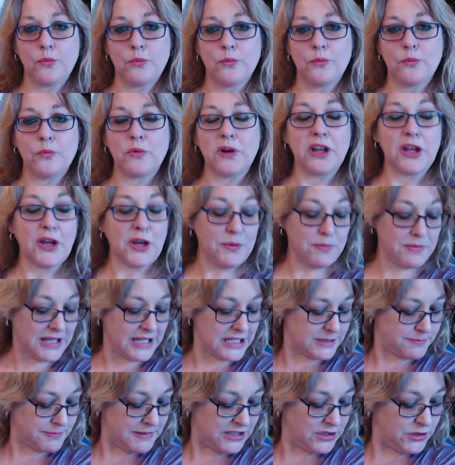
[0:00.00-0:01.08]
Well, I hope that's
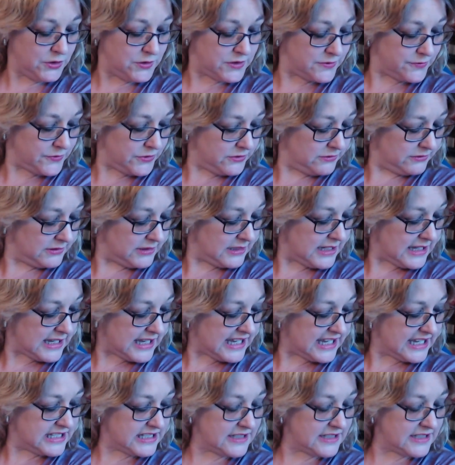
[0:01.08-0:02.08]
been useful, and